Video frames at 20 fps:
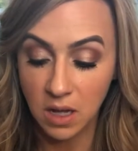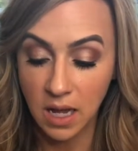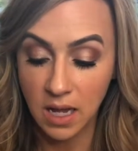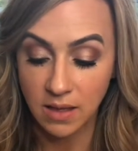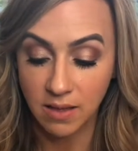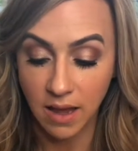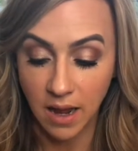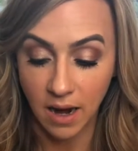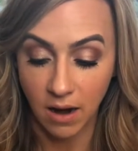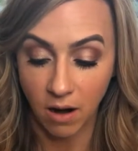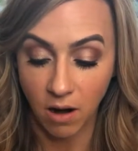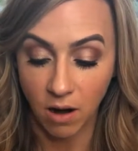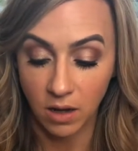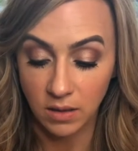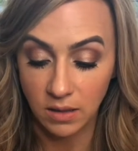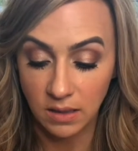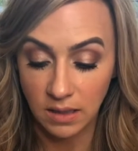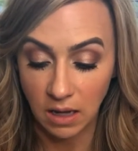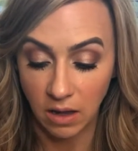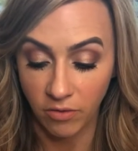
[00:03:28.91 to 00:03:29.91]
and they are
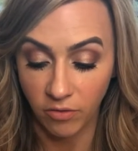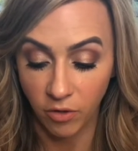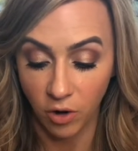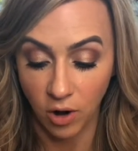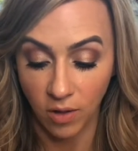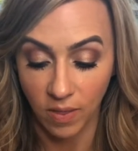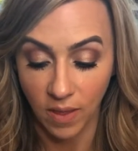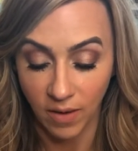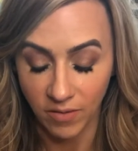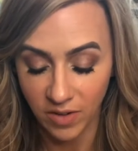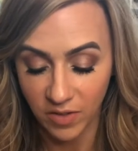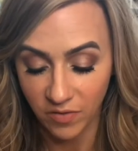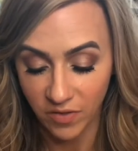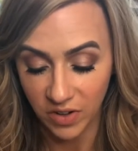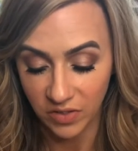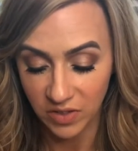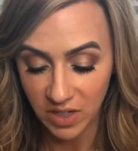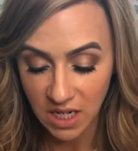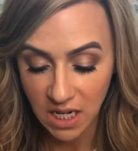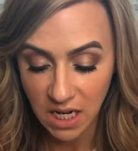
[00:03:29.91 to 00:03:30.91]
on sale for
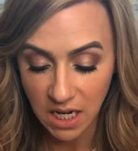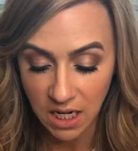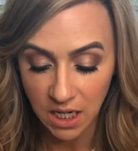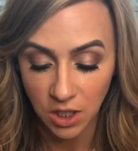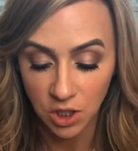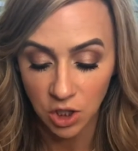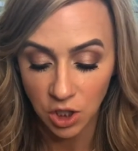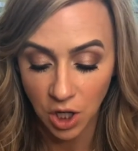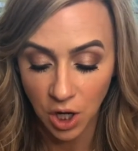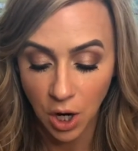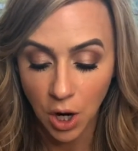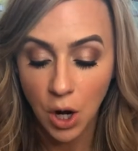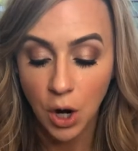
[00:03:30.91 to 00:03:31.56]
$11.50 each,